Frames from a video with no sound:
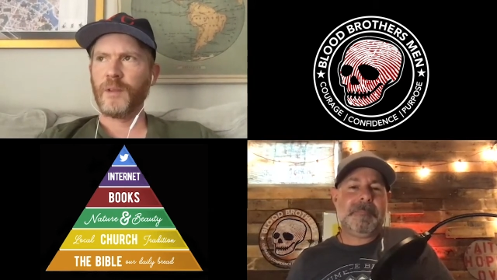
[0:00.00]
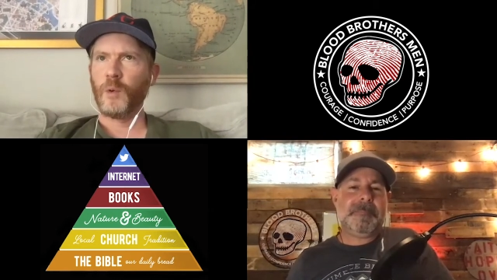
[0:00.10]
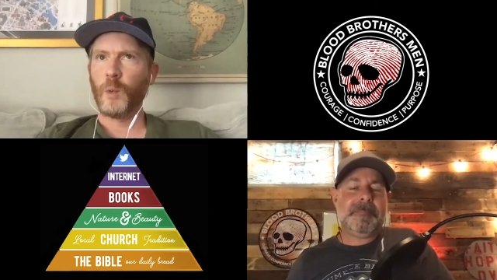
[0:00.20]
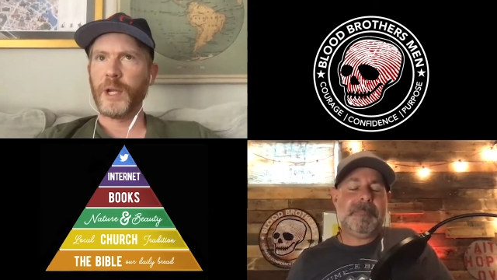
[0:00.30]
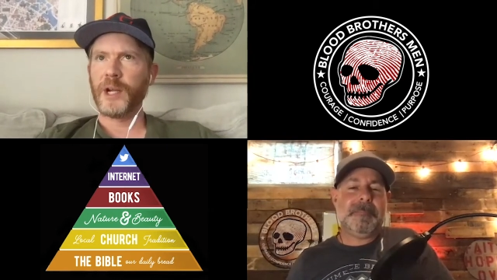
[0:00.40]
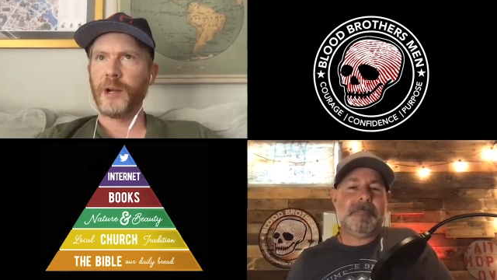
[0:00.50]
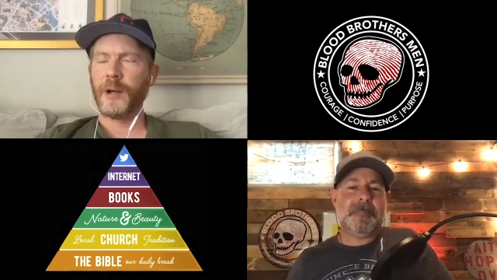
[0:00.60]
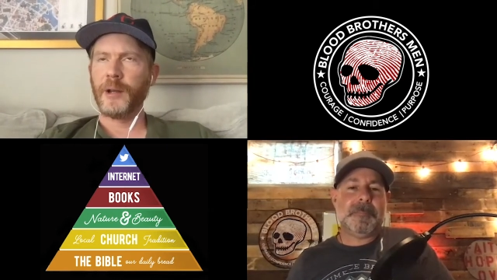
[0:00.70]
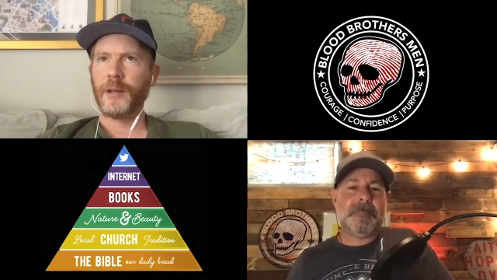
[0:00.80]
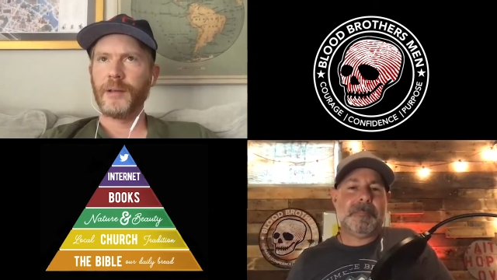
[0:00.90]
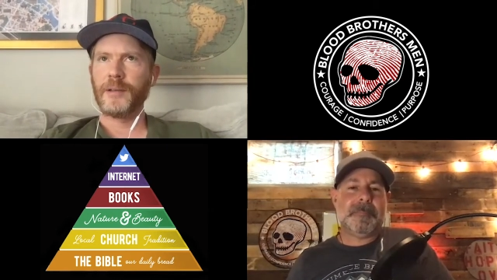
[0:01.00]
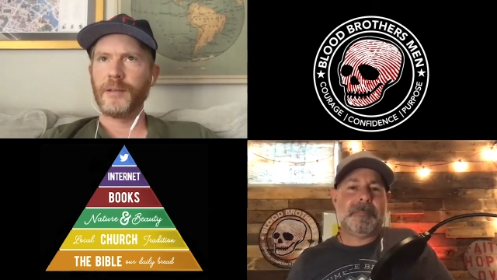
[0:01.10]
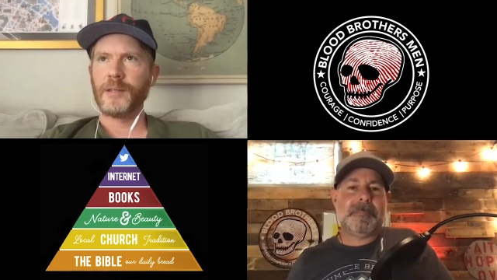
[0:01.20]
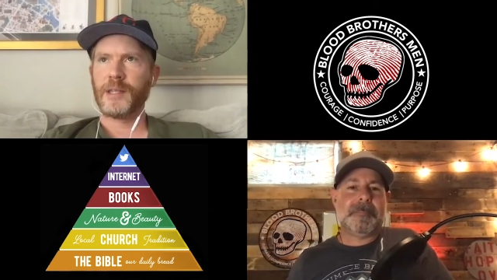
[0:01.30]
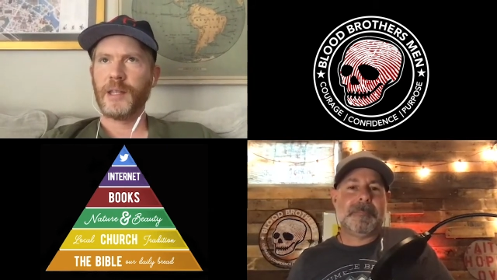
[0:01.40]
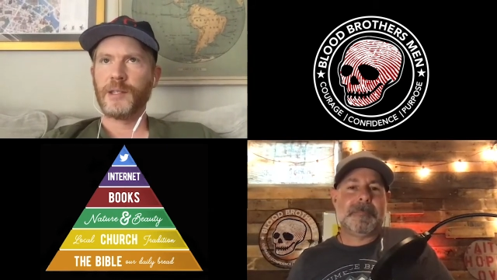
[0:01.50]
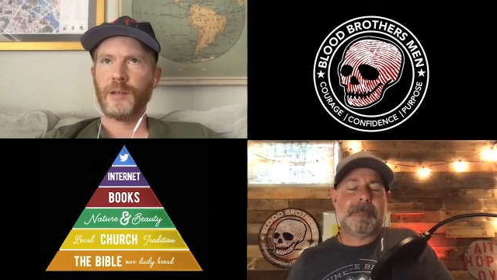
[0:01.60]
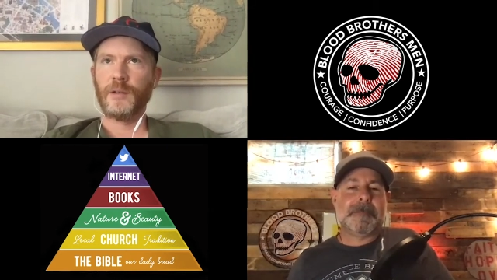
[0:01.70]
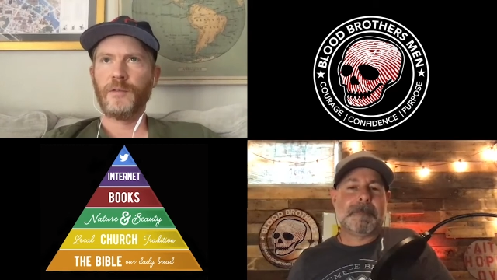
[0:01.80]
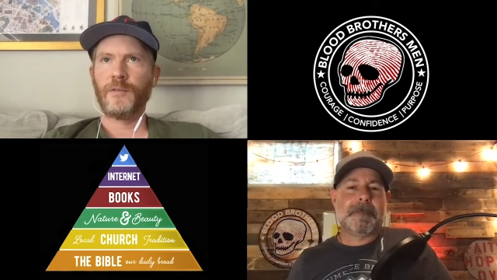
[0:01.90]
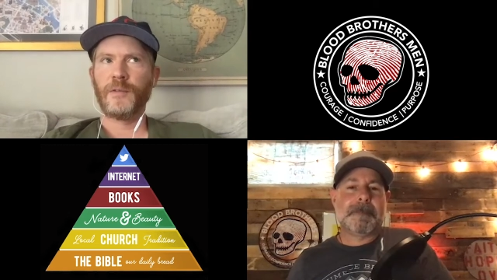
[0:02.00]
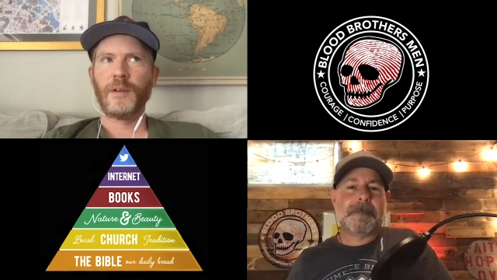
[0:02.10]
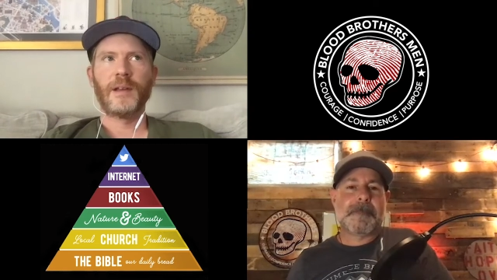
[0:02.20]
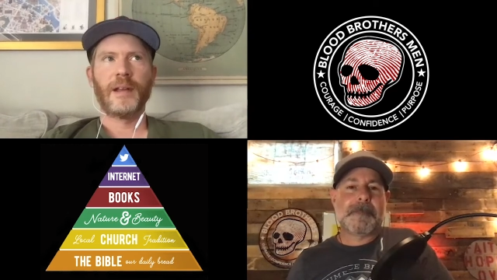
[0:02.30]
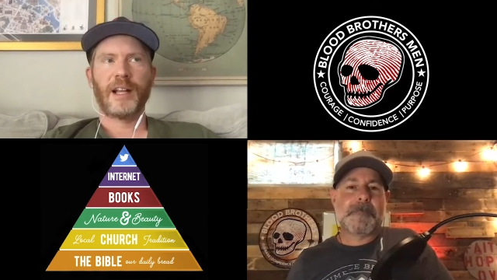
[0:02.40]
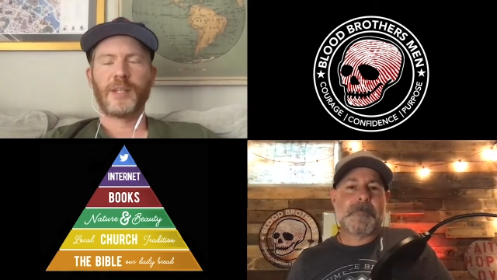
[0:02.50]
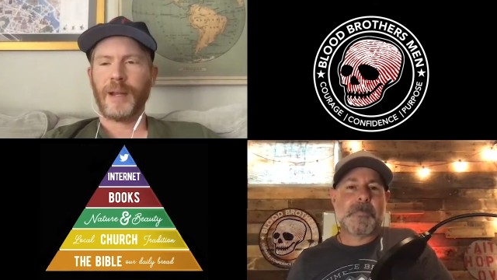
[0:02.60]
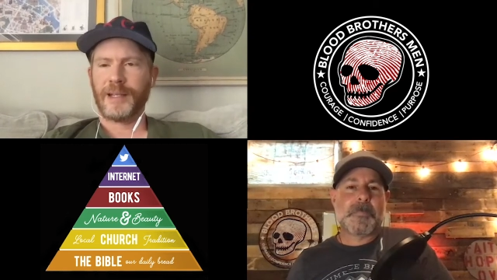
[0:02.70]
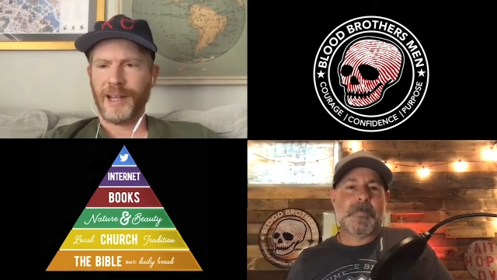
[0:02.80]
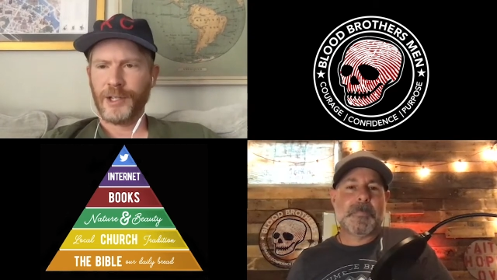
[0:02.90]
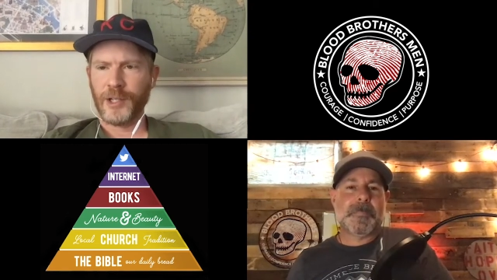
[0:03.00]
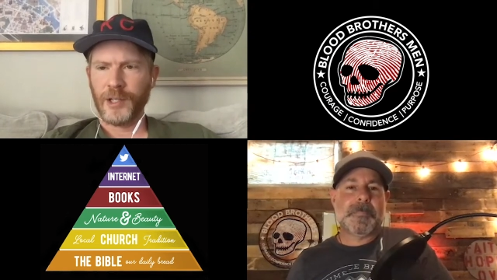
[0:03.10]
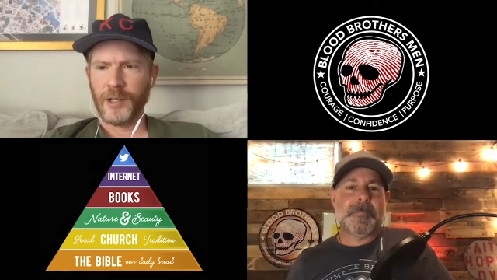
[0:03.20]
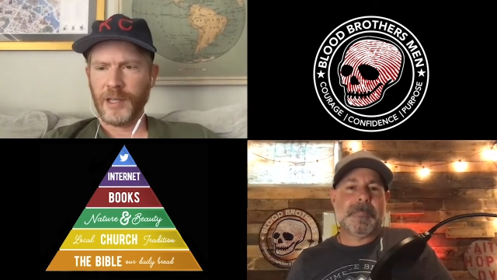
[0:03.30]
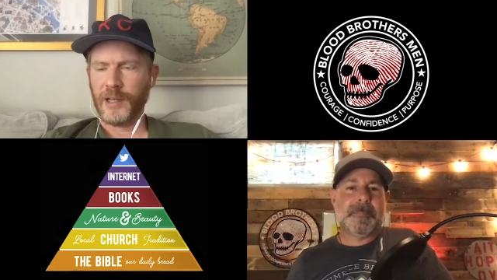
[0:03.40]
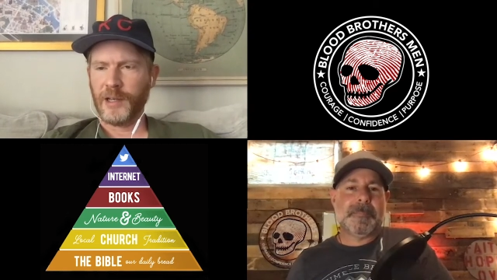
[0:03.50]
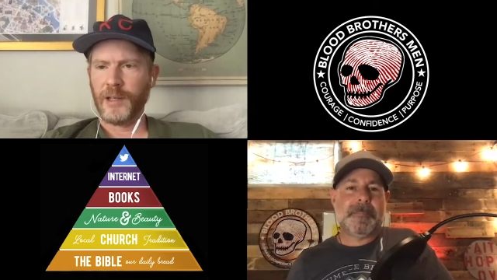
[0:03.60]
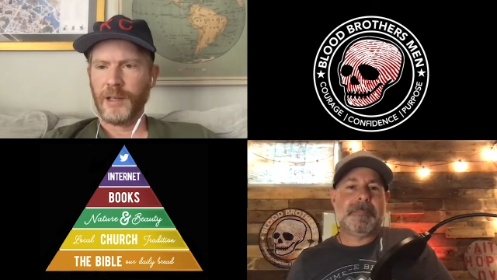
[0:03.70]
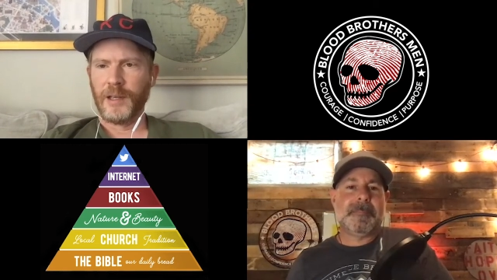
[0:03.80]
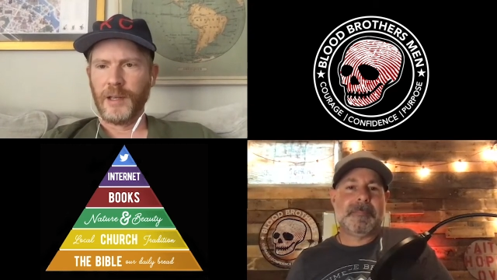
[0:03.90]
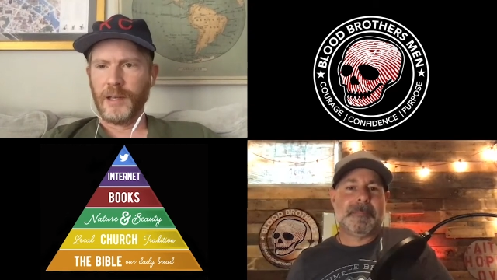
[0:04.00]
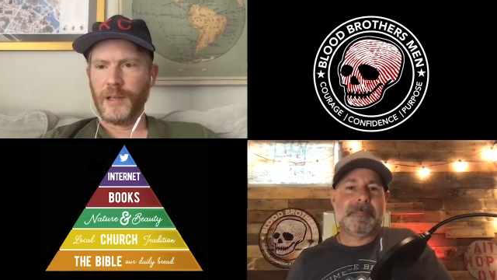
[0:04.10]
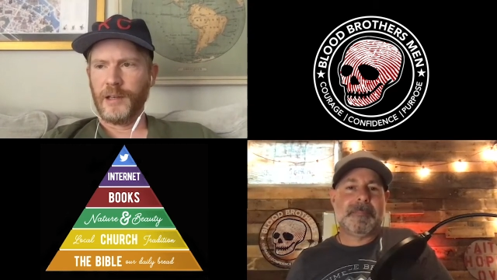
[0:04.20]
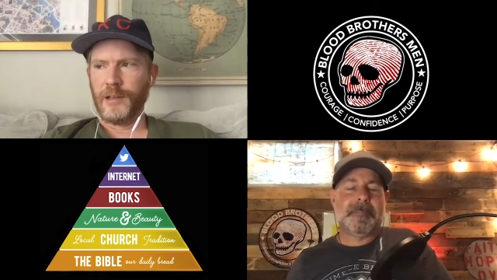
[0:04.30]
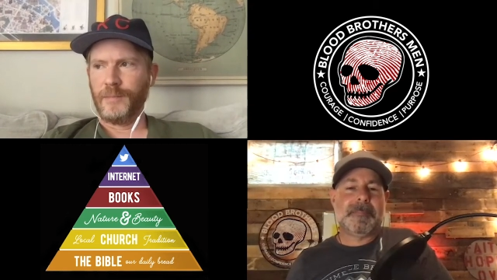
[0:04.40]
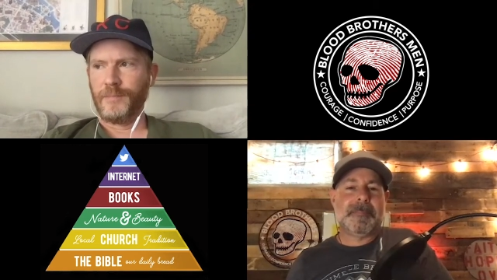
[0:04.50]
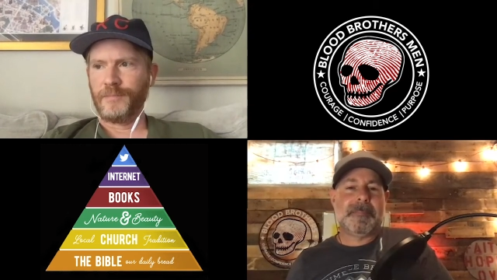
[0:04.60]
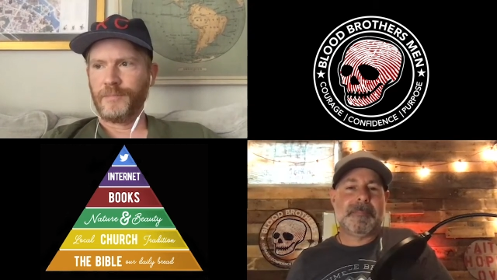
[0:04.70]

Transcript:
Speaker 1: weird sense of expectation and um,